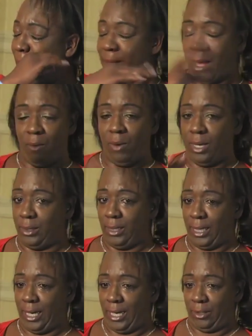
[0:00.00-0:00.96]
That
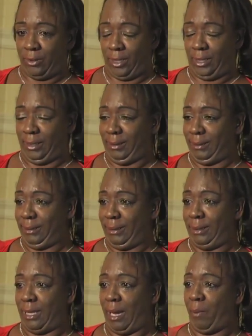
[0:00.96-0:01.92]
wasn't Kendrec.
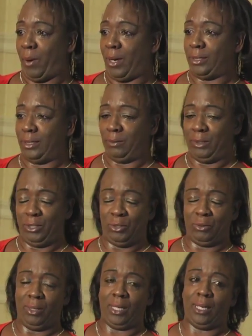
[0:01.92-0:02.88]
That person was
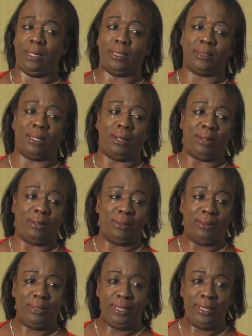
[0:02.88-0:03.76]
20 years old.